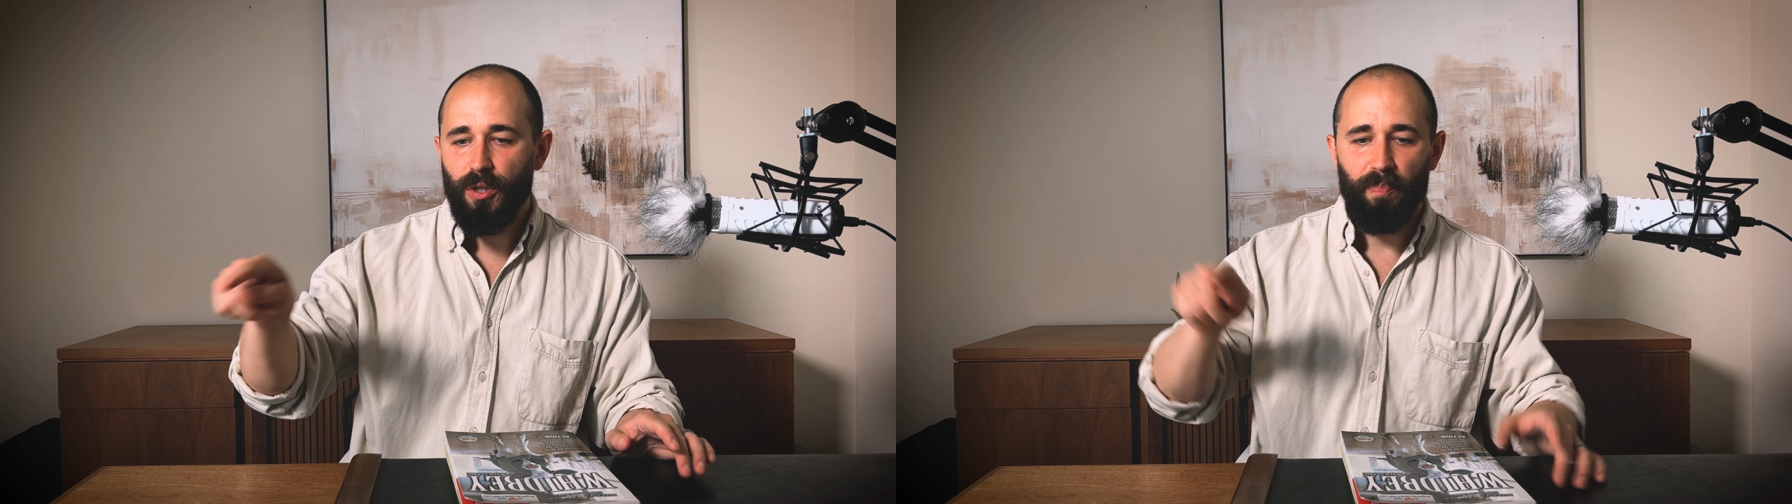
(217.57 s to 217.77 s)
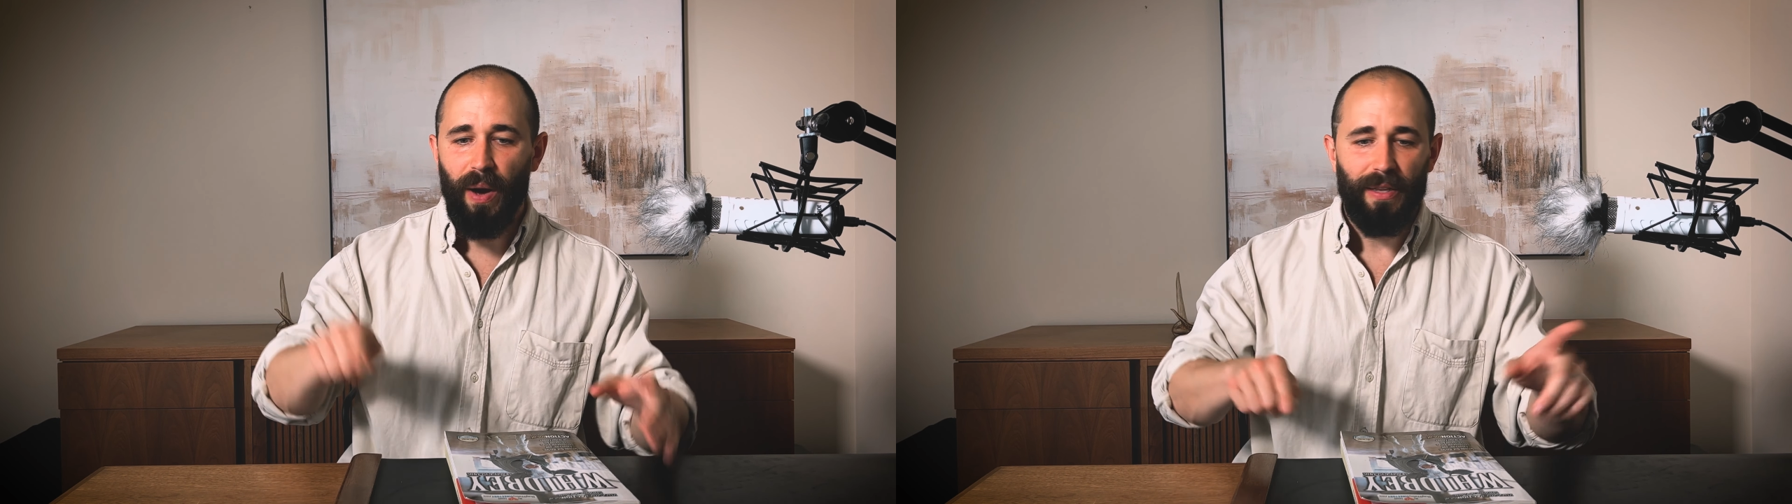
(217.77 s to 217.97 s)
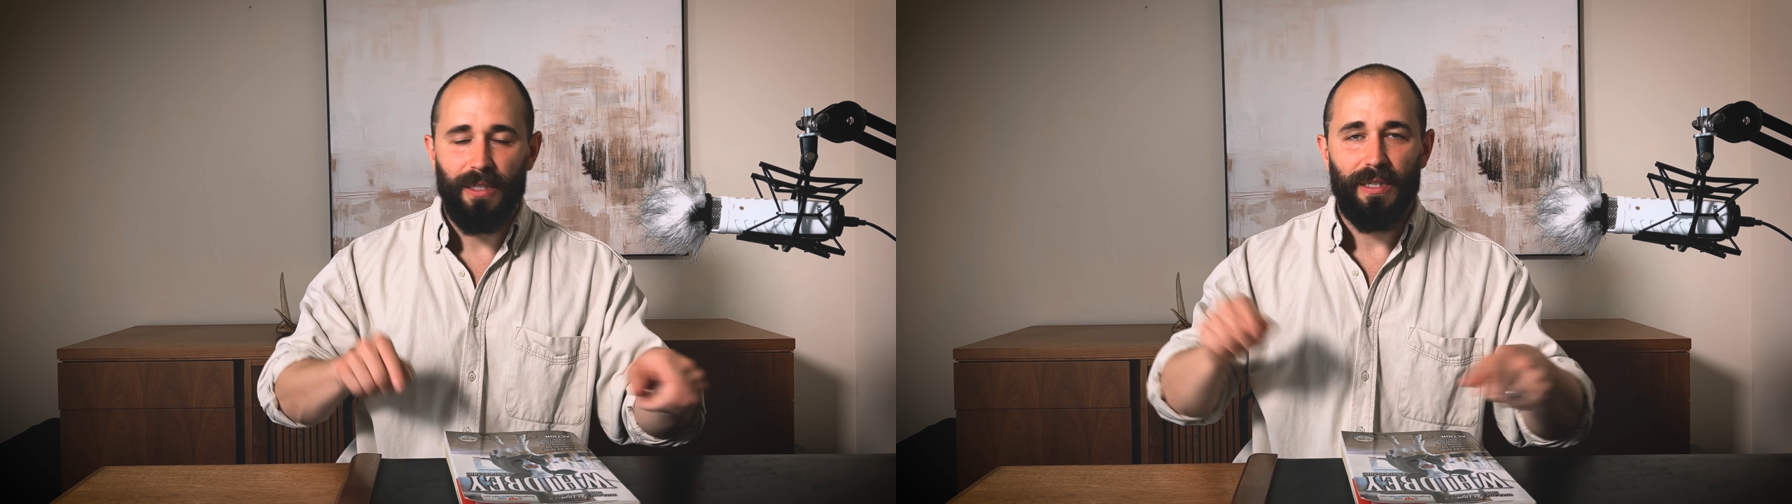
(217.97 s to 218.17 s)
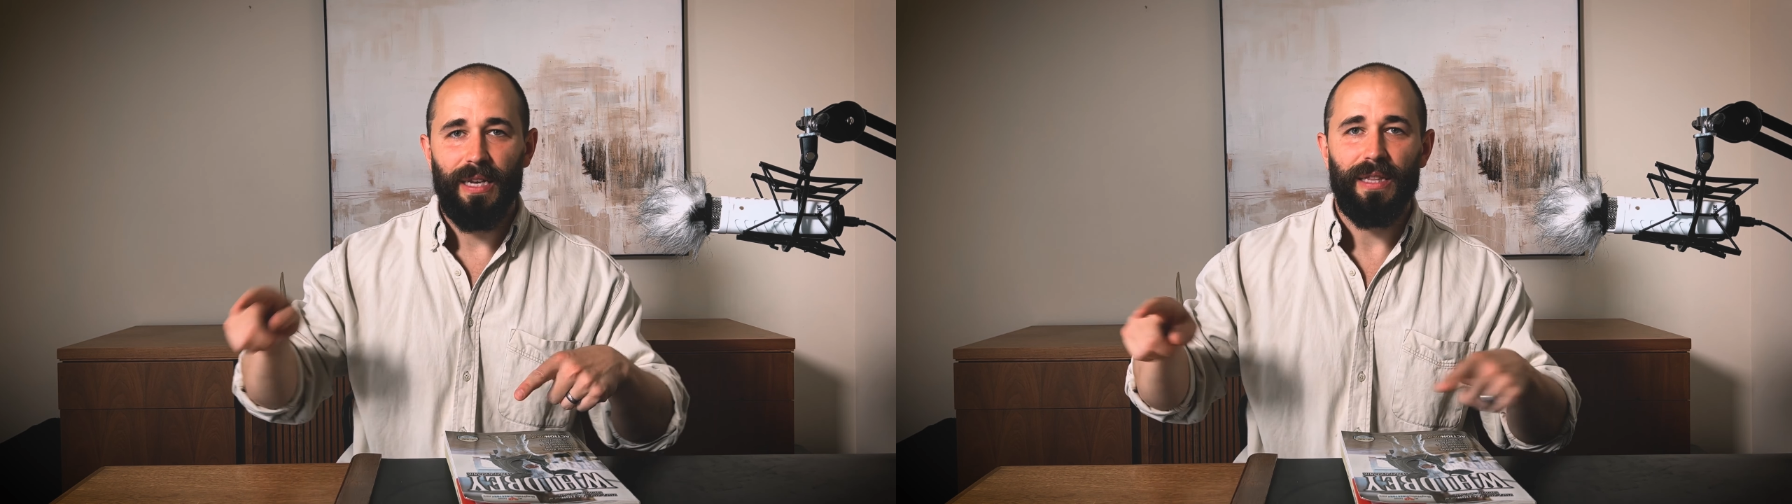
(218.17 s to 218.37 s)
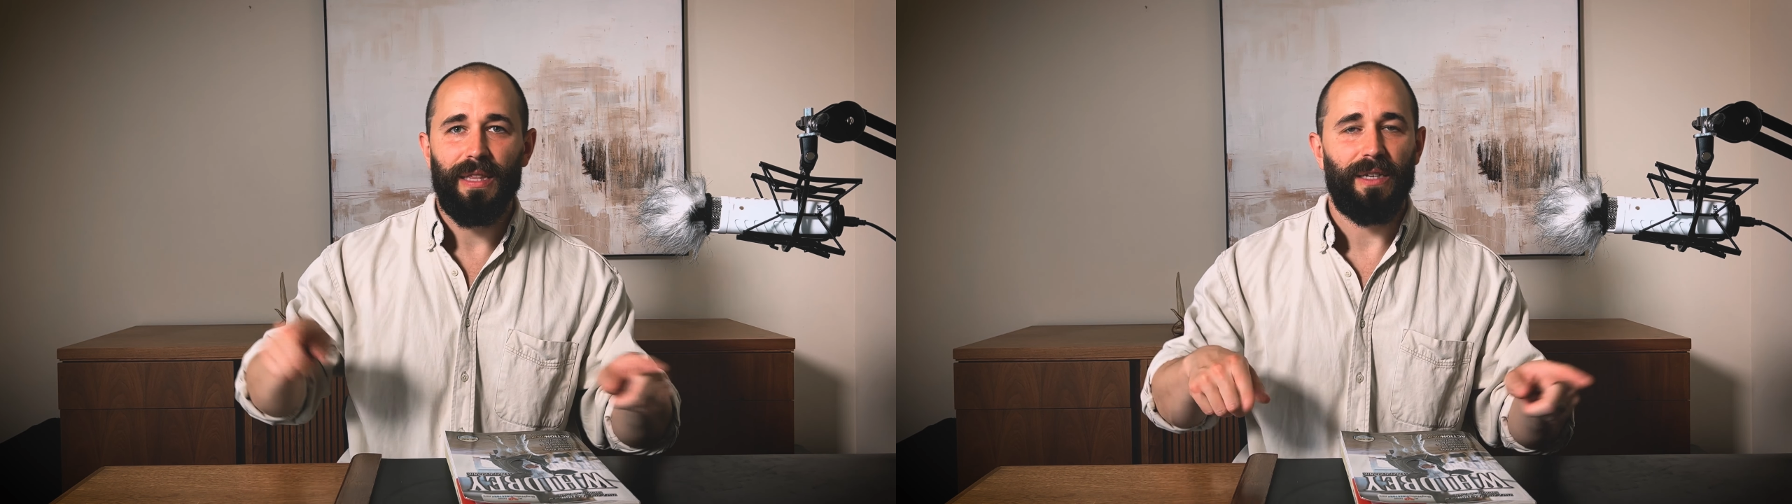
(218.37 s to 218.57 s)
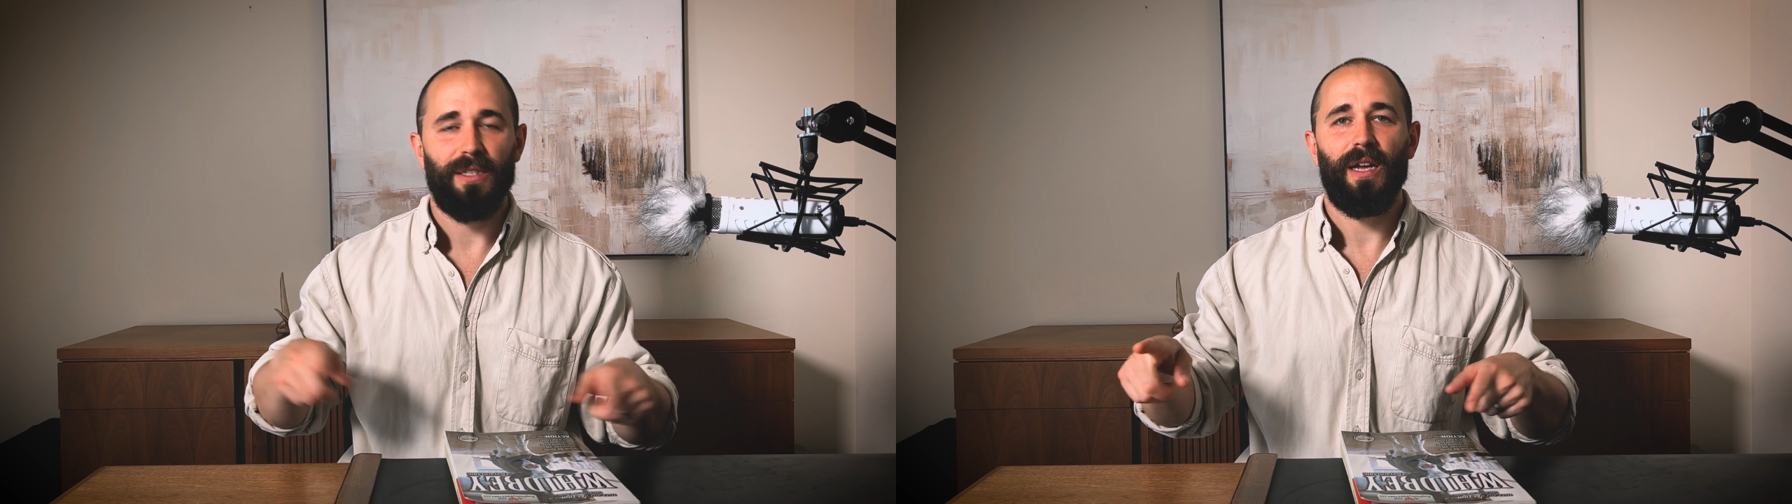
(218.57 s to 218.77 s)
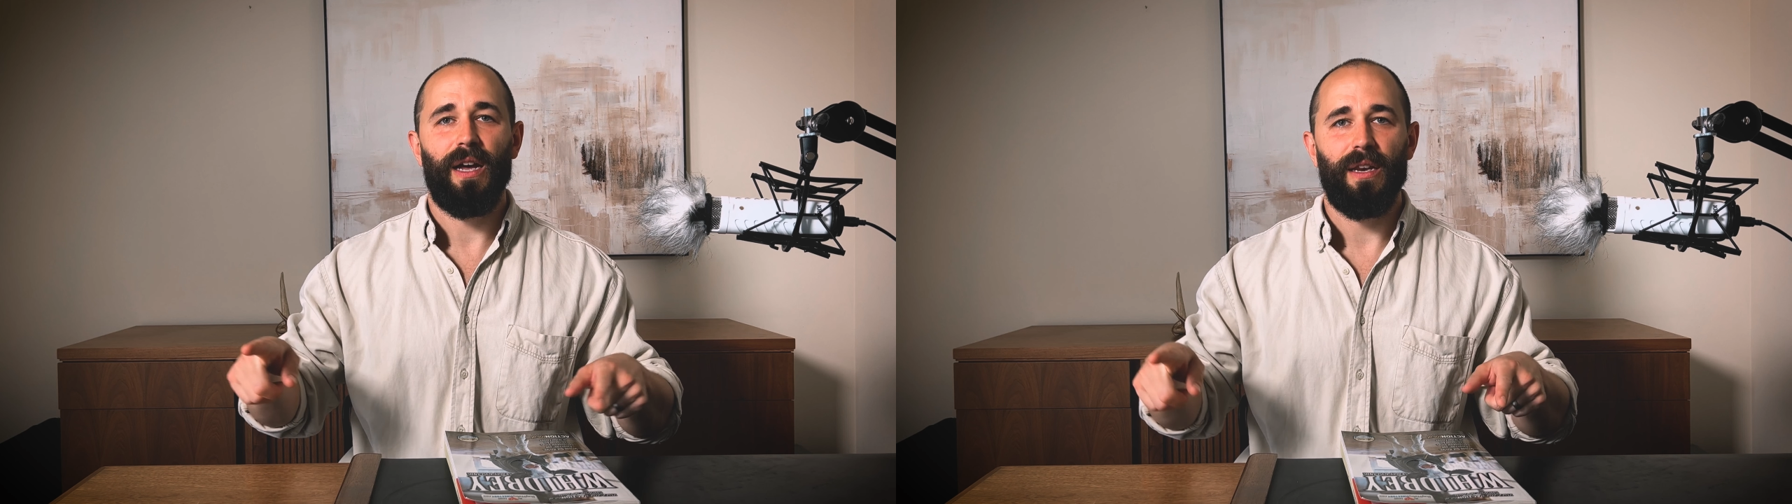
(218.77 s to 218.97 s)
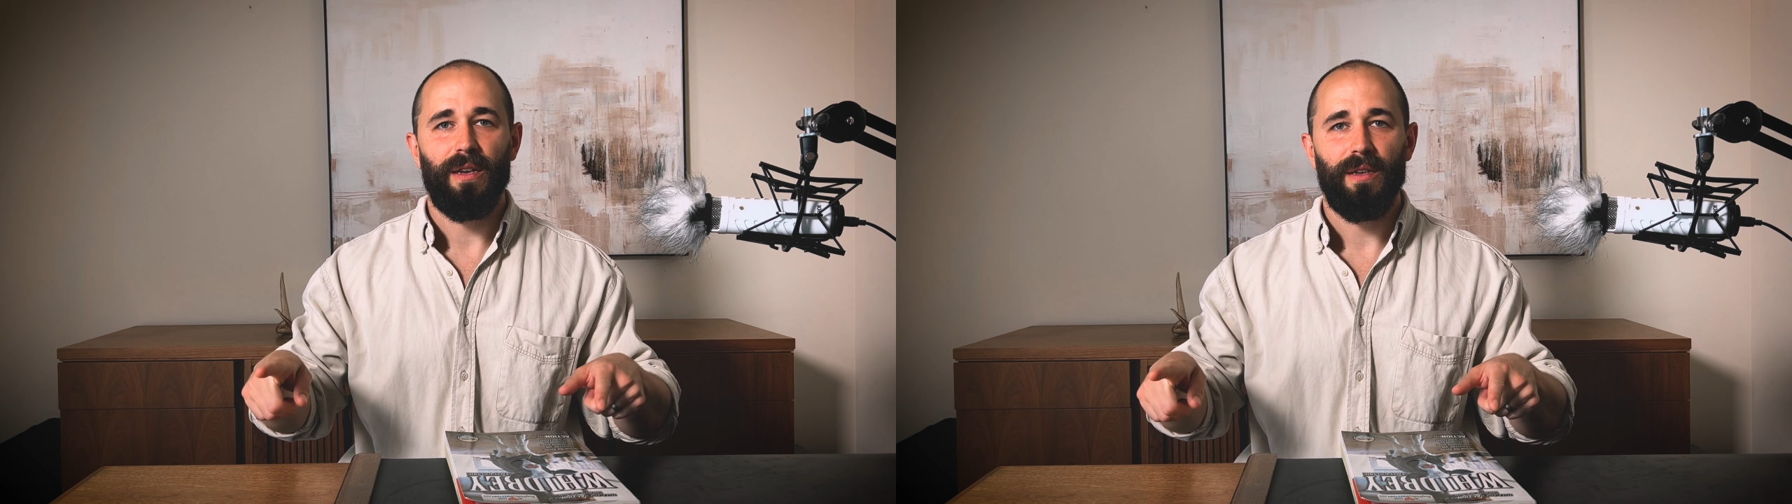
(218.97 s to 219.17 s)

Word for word: buttons to get things done.